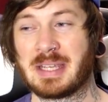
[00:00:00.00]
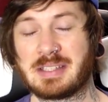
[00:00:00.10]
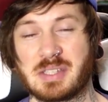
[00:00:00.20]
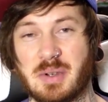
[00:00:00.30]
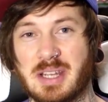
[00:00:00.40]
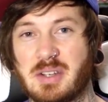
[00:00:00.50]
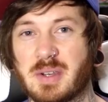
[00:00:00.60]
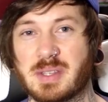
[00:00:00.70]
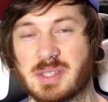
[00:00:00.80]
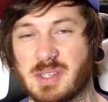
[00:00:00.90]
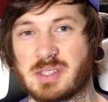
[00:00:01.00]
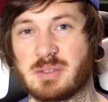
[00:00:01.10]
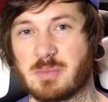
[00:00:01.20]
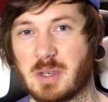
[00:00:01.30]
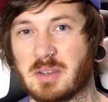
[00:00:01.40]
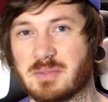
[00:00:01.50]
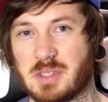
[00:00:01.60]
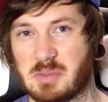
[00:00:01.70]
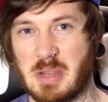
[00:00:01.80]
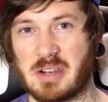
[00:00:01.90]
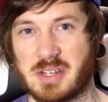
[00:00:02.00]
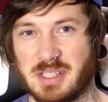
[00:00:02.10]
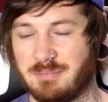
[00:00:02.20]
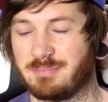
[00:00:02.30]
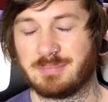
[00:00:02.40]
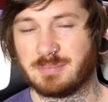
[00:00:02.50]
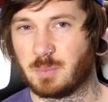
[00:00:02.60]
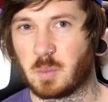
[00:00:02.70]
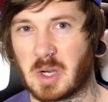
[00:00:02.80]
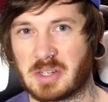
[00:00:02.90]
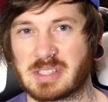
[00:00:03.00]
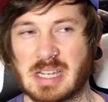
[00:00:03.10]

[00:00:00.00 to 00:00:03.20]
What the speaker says: So I know how the system of disparity works.